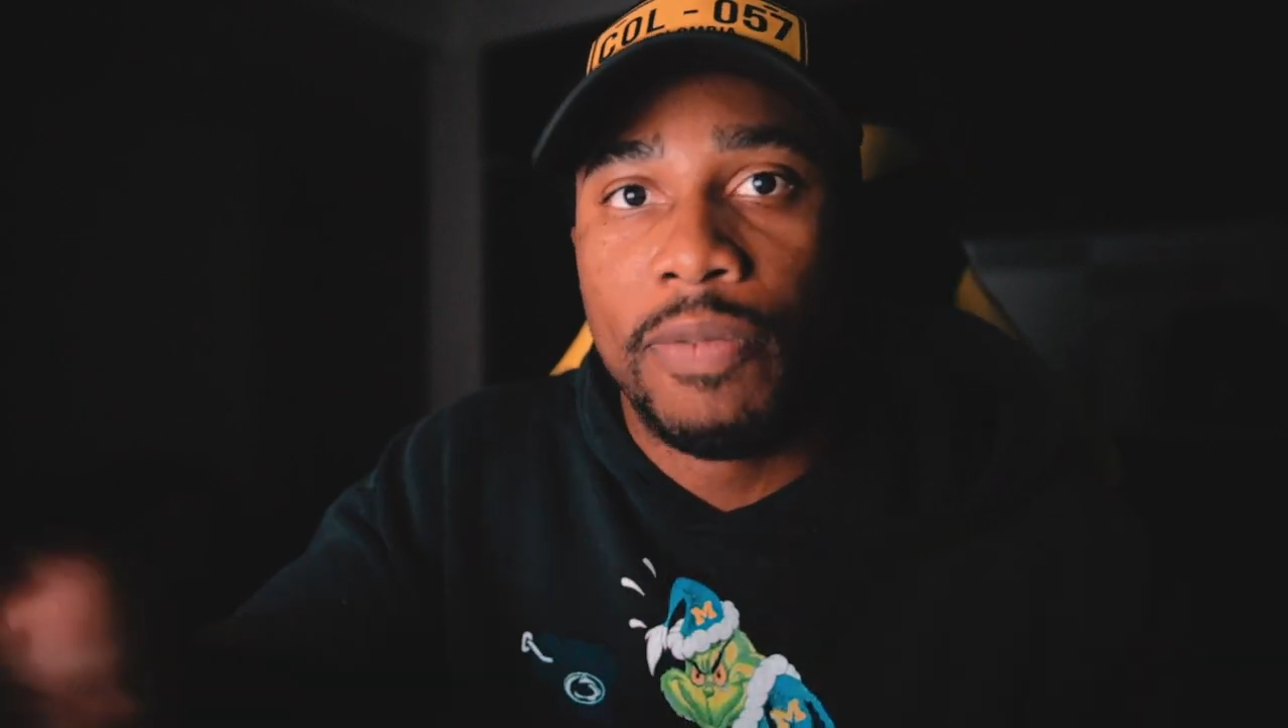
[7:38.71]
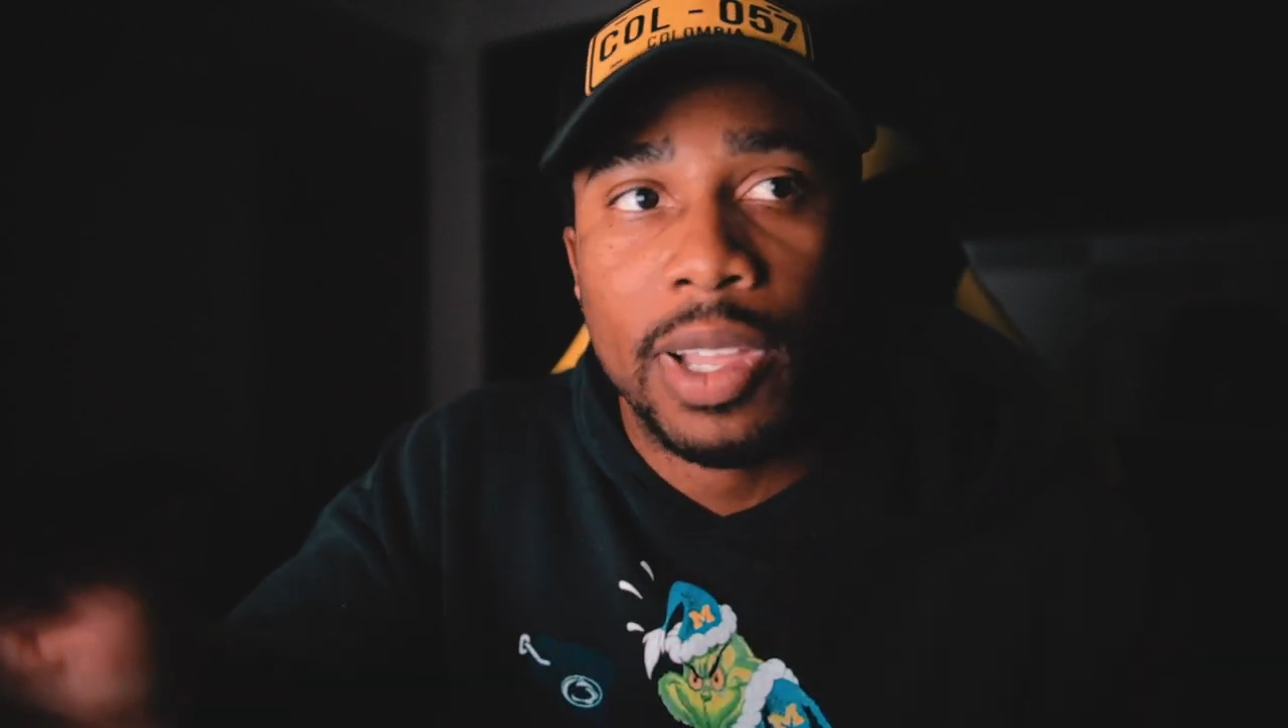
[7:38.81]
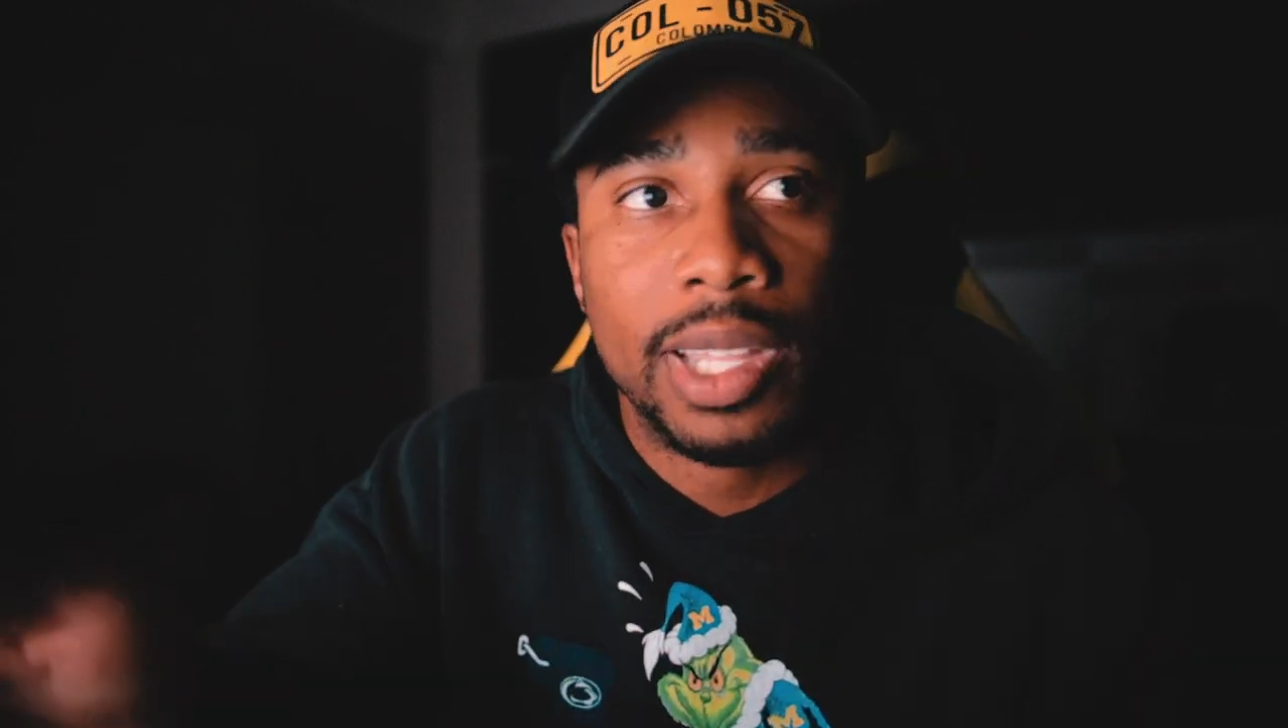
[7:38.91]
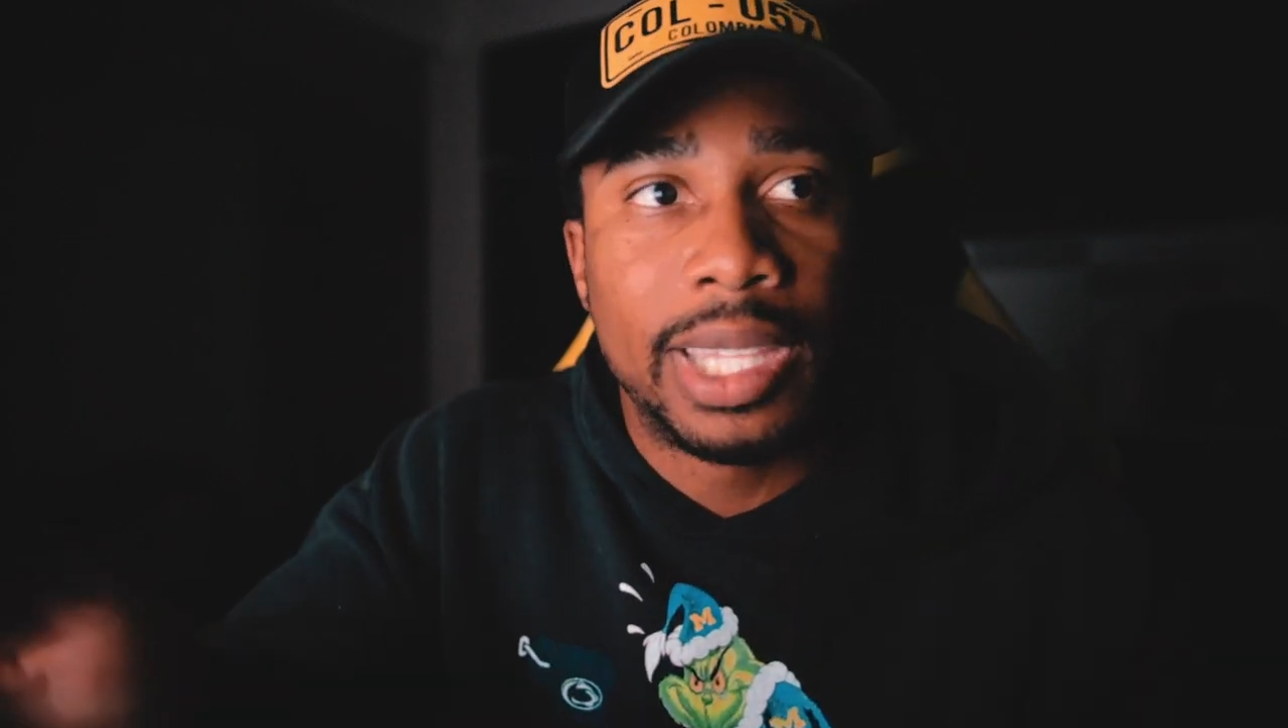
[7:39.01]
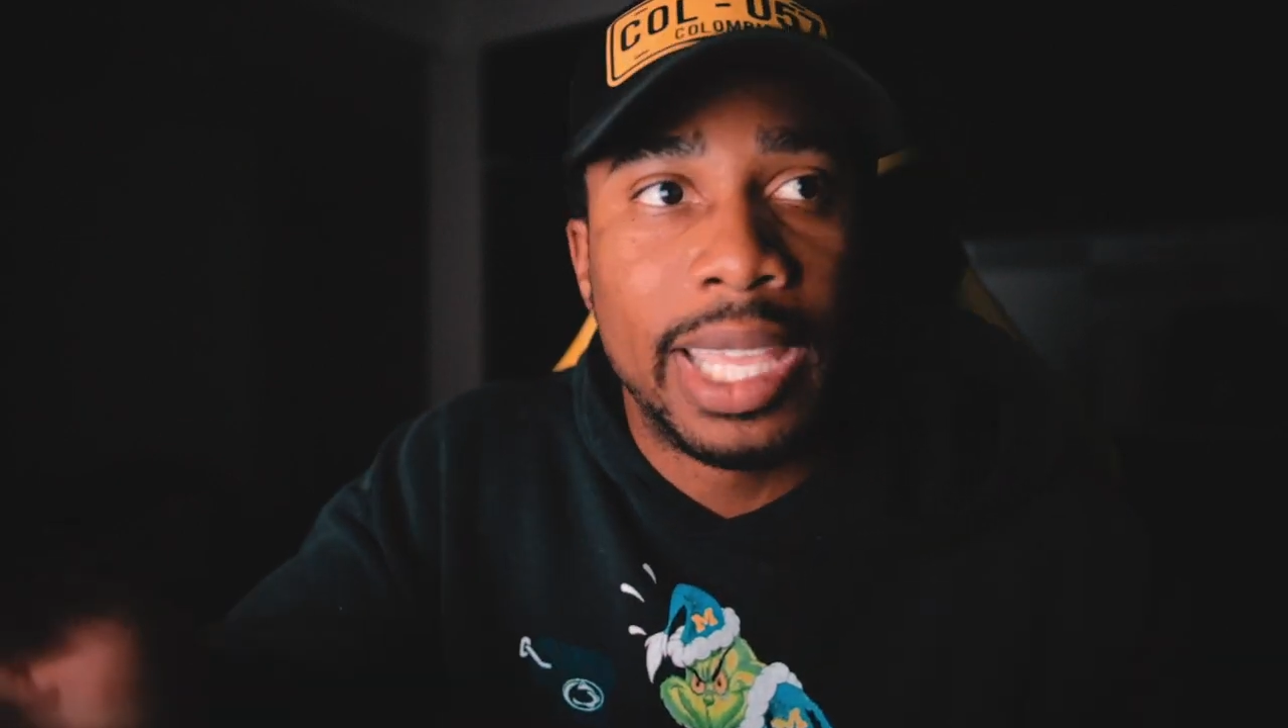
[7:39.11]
fun